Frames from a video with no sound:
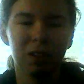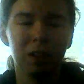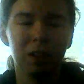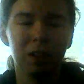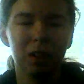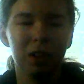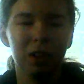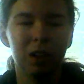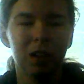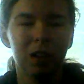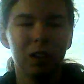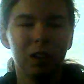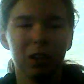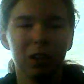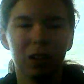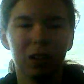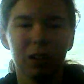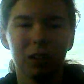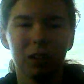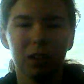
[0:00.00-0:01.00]
and
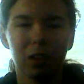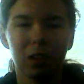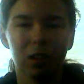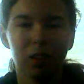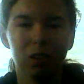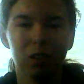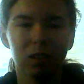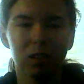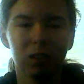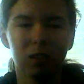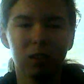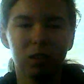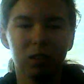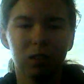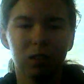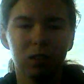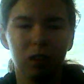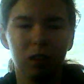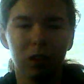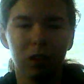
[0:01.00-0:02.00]
then I'll have
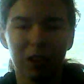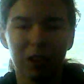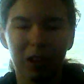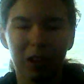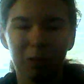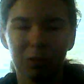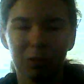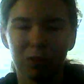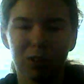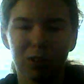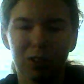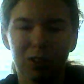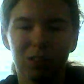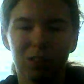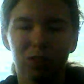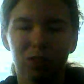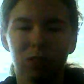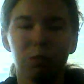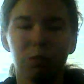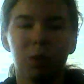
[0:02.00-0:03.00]
a seizure and my
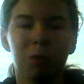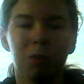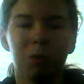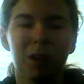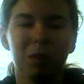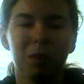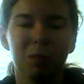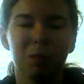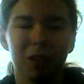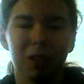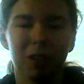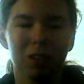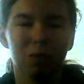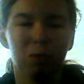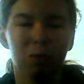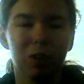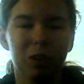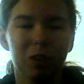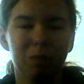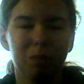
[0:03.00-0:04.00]
mom had to wake me up
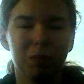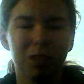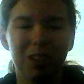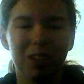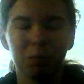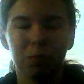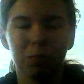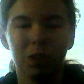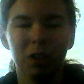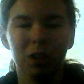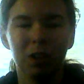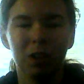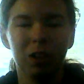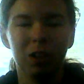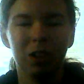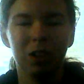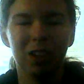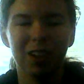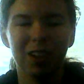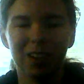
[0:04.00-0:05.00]

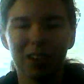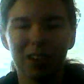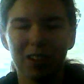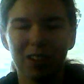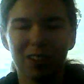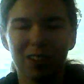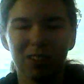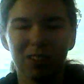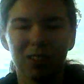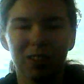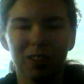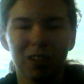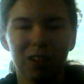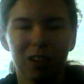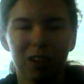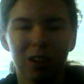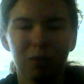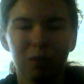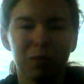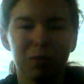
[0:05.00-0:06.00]
and help me
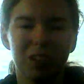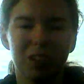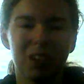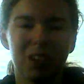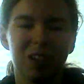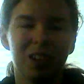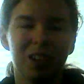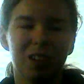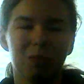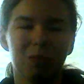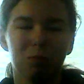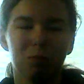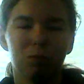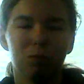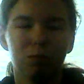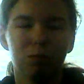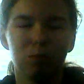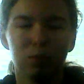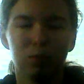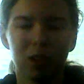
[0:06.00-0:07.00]
and my